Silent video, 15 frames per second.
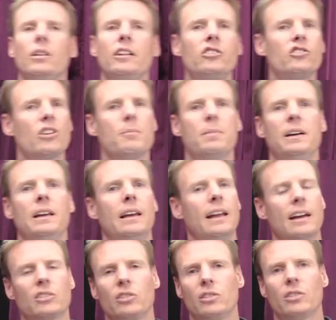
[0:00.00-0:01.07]
let's jump in and
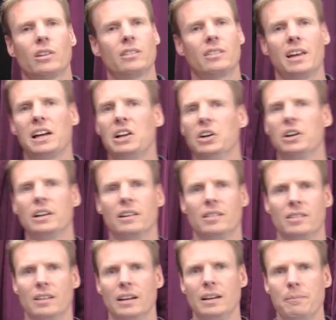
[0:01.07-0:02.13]
actually start to take a look at the
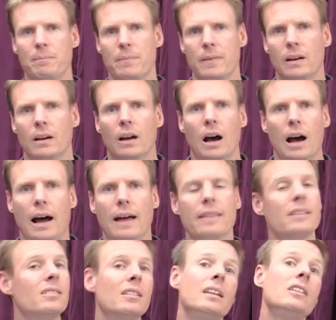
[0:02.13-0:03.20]
city.
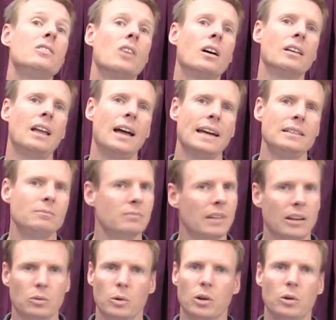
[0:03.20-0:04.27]
The city is online.
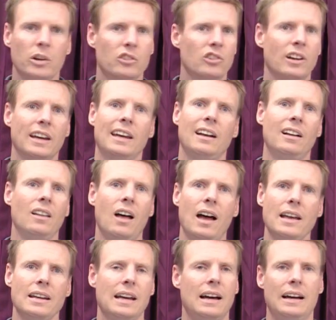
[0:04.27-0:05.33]
That's one question I get a
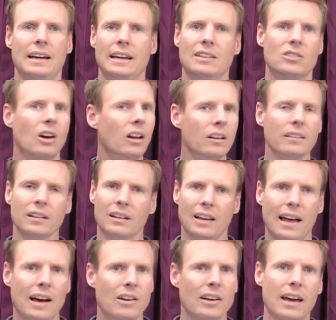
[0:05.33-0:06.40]
lot. It's all in the
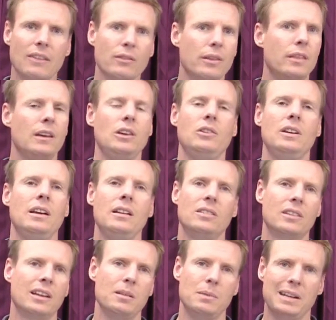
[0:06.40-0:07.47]
cloud. Everything you need is
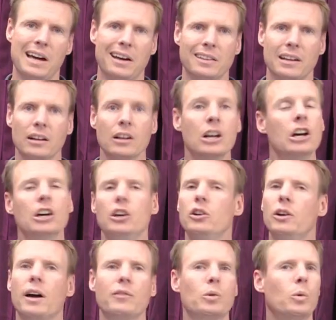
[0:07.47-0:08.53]
going to be out there. You
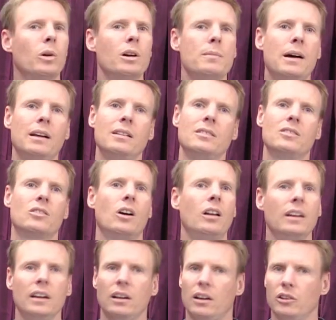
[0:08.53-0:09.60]
don't have to worry about
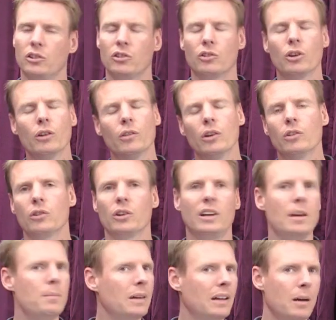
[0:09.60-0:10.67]
installing it on your servers or
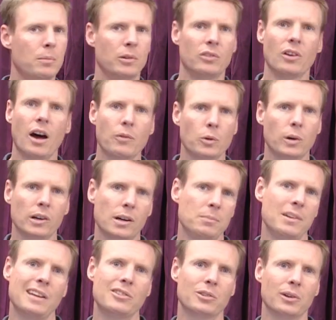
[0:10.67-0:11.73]
keeping up with software
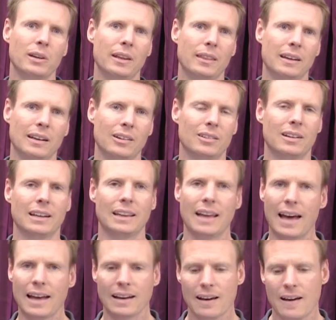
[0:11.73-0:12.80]
updates or anything else like
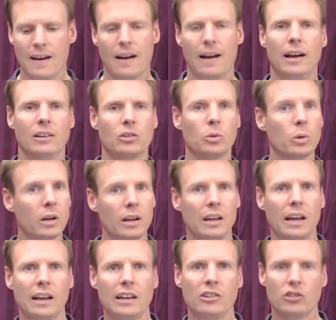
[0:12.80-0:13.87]
that. So we're going to
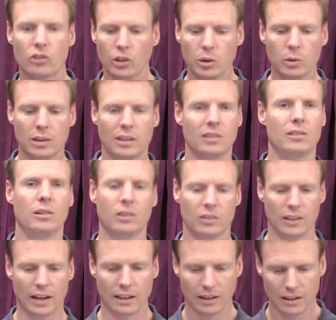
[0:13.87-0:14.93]
get in and show you what this
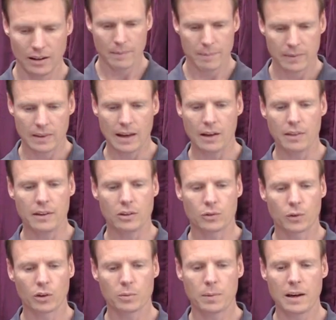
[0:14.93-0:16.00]
looks like. Now, this
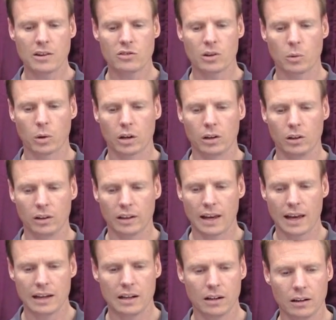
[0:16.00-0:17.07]
first page that we're going to look
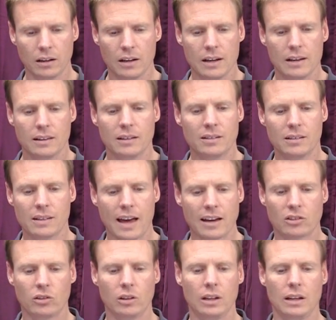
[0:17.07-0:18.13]
at here, this is
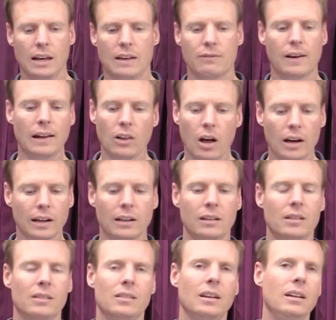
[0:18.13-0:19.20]
actually, if I log into
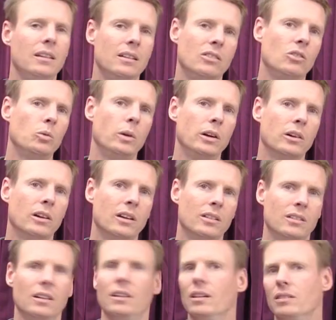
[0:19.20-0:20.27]
the city, this is what you're going
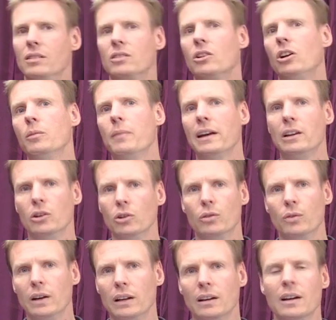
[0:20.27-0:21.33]
to see. This is called my news
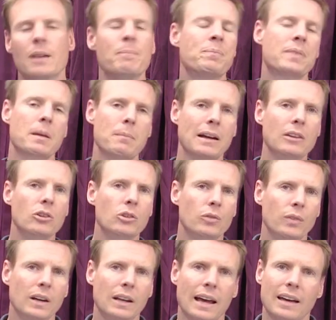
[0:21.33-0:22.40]
feed. My news
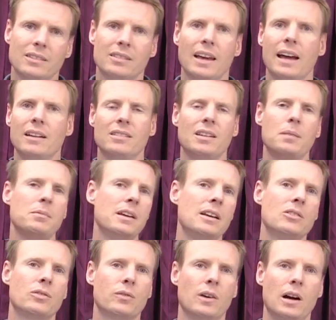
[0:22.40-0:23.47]
feed has status
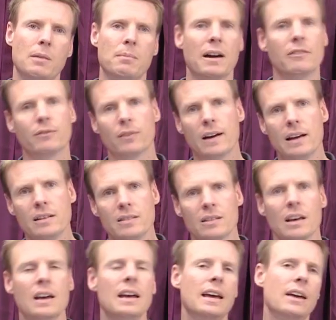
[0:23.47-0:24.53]
updates from my friends.
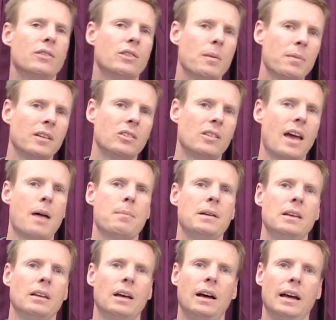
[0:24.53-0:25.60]
If something's happened